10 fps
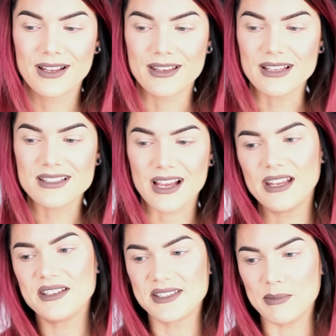that's
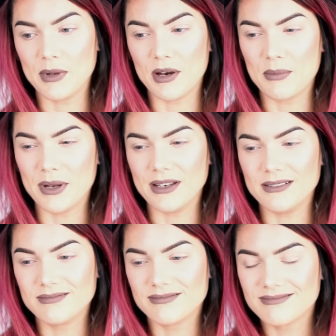kind of similar, but
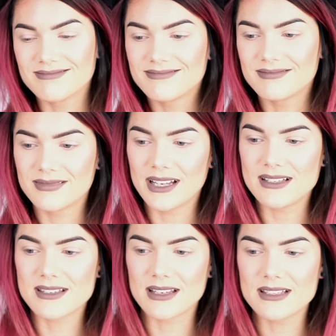
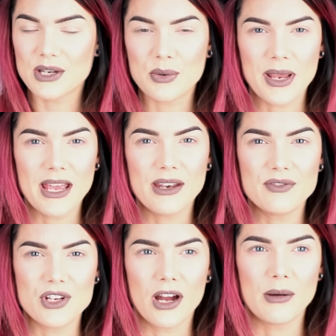it's a
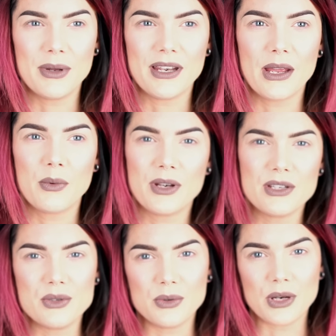creative job and I want
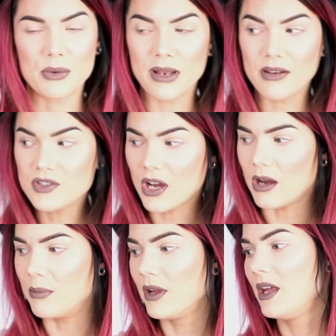to do a creative
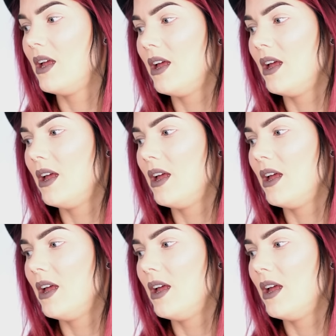job.